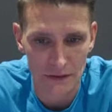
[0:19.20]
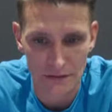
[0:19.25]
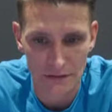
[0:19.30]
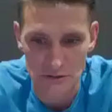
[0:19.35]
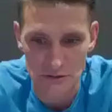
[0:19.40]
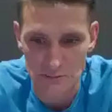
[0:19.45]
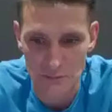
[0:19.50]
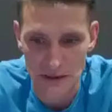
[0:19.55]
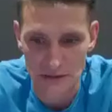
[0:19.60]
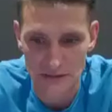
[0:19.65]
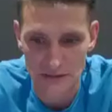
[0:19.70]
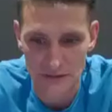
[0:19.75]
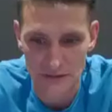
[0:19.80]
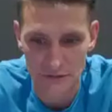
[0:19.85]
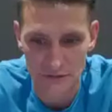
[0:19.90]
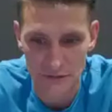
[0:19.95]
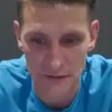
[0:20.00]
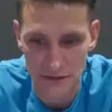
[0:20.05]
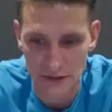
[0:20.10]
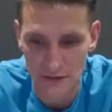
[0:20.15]
It was
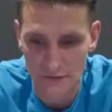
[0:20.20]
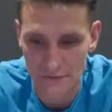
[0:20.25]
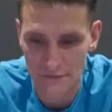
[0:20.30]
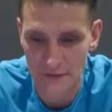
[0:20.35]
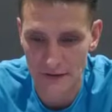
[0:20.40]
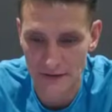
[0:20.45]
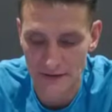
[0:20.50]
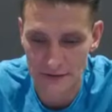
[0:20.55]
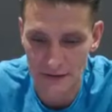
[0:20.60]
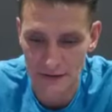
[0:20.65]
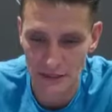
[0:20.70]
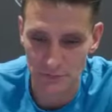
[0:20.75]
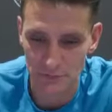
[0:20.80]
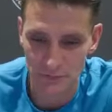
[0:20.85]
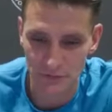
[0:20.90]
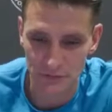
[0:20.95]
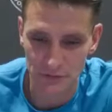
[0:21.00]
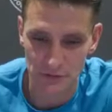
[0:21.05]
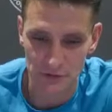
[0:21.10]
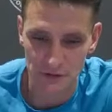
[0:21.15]
massive. And I said
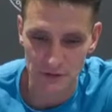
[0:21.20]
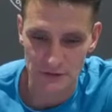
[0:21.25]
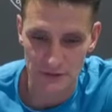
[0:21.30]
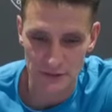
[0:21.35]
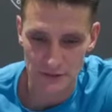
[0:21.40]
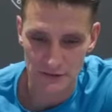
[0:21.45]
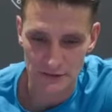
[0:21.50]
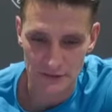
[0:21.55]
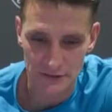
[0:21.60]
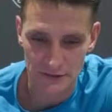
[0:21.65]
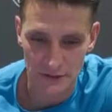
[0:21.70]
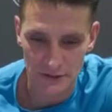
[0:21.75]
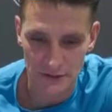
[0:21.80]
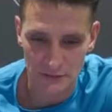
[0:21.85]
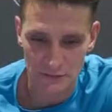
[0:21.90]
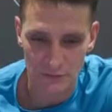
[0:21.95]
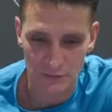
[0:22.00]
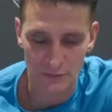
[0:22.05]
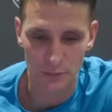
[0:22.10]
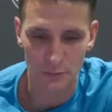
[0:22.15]
it before. I said it's
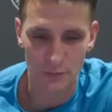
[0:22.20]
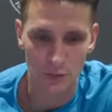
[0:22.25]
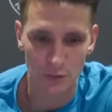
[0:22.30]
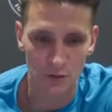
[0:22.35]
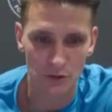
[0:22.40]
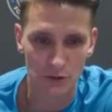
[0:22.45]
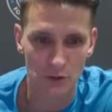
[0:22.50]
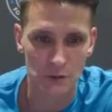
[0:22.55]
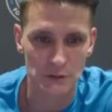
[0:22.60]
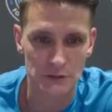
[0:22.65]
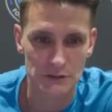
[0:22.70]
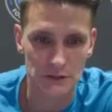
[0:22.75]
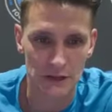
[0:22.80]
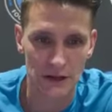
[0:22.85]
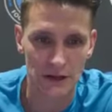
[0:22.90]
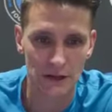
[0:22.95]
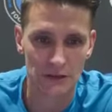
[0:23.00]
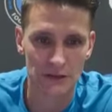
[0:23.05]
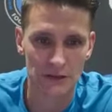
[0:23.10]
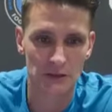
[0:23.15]
the in football, you always
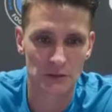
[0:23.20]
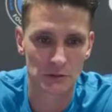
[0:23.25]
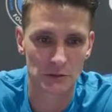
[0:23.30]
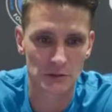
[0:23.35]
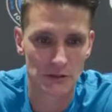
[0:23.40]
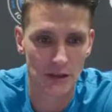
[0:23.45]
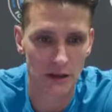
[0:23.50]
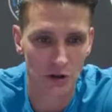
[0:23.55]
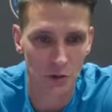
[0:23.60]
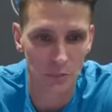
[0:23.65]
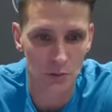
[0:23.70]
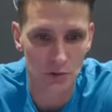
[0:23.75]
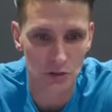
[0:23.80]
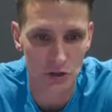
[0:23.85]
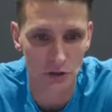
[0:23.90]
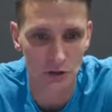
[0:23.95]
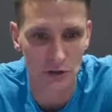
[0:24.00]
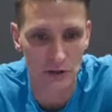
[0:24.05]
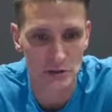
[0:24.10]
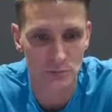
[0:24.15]
get an
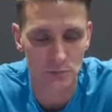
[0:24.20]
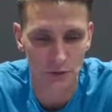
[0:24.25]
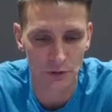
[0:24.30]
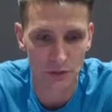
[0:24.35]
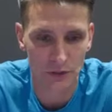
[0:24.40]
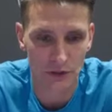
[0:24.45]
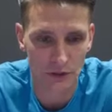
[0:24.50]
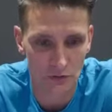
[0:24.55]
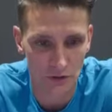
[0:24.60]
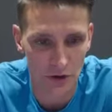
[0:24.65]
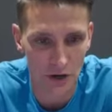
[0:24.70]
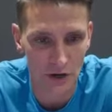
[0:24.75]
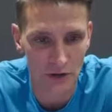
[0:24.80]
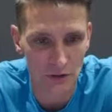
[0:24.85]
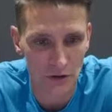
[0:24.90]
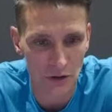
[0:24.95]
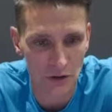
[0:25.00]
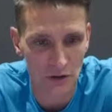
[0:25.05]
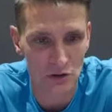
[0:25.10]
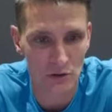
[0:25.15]
opportunity to put things
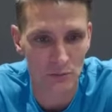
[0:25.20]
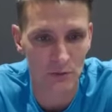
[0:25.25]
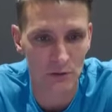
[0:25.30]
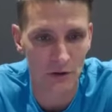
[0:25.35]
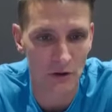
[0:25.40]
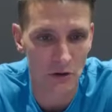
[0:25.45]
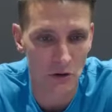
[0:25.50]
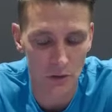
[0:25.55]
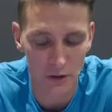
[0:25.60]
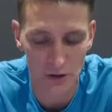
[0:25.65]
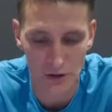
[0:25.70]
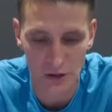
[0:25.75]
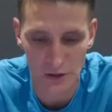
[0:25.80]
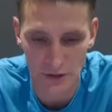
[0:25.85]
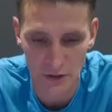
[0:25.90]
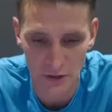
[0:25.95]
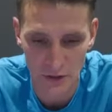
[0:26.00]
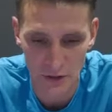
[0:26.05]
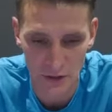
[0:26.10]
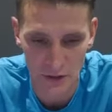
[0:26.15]
right and they come around
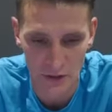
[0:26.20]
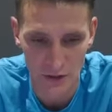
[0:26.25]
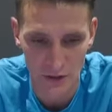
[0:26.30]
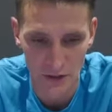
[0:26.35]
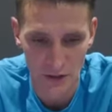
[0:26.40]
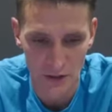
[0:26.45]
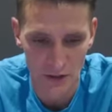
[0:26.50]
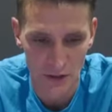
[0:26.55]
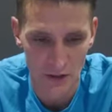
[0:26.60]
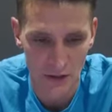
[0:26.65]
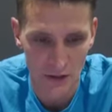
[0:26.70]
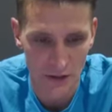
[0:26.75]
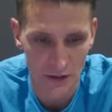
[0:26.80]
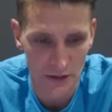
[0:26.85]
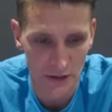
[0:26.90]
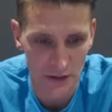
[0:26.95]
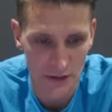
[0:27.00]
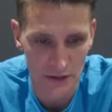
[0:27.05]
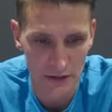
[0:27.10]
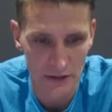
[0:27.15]
quickly.
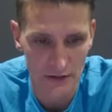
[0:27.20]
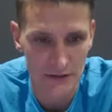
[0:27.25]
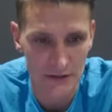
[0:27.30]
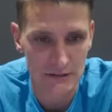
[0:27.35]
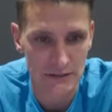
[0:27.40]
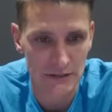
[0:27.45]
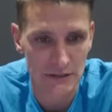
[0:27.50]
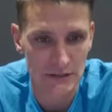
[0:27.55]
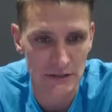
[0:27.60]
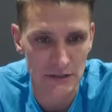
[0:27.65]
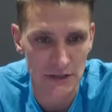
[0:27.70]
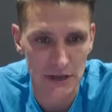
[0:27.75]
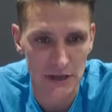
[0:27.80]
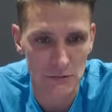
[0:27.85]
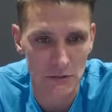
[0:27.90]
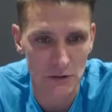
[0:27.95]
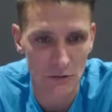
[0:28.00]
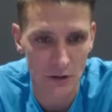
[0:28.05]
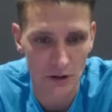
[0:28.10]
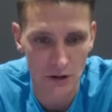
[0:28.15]
And like I said,
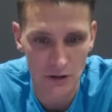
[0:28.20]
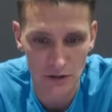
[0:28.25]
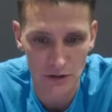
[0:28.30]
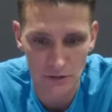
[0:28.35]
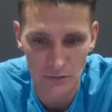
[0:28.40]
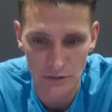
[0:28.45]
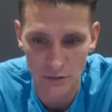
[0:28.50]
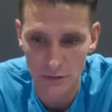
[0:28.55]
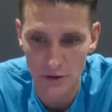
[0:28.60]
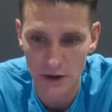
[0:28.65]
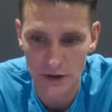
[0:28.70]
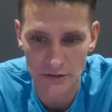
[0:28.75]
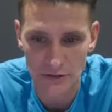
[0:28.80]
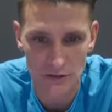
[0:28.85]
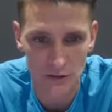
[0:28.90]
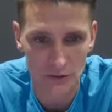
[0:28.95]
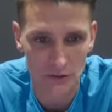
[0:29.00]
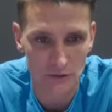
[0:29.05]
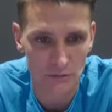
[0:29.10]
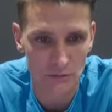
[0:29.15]
today we were
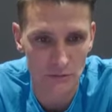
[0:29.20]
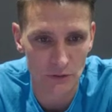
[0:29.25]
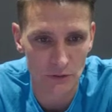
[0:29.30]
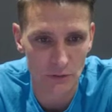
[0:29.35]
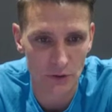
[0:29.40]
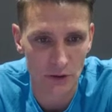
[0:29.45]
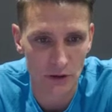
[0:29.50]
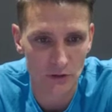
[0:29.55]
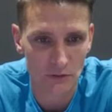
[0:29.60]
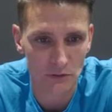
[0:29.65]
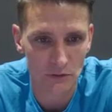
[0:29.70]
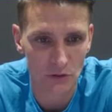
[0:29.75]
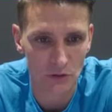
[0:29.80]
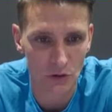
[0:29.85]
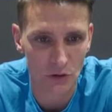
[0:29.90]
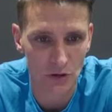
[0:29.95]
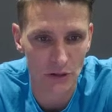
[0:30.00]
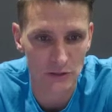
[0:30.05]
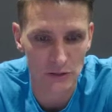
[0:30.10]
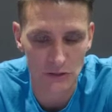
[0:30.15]
excellent. We were
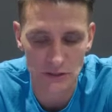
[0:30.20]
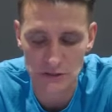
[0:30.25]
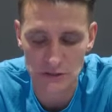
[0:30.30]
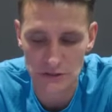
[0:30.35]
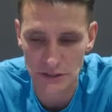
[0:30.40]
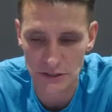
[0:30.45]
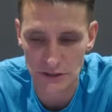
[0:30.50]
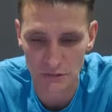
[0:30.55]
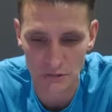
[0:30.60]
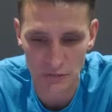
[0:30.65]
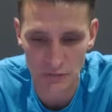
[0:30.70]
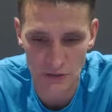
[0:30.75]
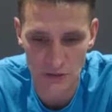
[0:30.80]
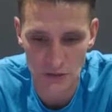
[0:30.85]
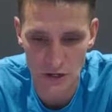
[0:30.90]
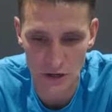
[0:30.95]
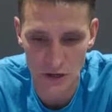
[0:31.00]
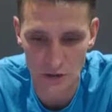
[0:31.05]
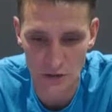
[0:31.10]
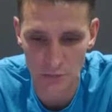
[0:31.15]
unlucky to concede the
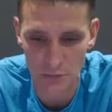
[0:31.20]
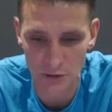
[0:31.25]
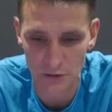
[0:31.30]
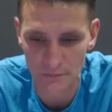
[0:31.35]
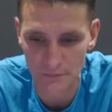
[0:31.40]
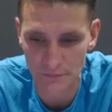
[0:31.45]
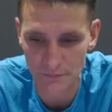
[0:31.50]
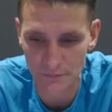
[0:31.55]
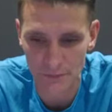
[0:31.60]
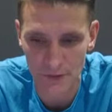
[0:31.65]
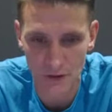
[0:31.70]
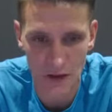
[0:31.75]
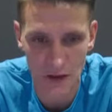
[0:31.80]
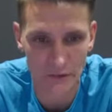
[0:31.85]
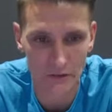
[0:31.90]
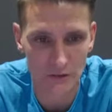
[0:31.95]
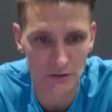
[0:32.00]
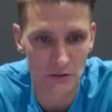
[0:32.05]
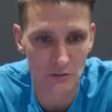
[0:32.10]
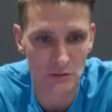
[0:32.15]
first goal, but the
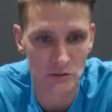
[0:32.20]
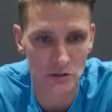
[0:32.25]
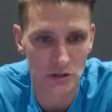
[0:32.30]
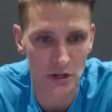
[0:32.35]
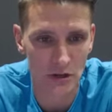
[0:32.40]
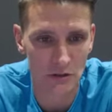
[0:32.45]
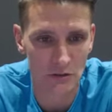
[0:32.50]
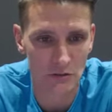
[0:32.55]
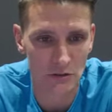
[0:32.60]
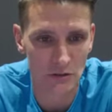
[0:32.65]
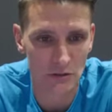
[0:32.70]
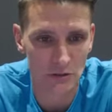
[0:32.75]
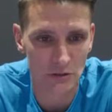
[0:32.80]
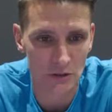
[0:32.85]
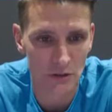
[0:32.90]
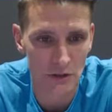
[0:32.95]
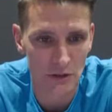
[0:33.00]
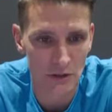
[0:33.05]
character we showed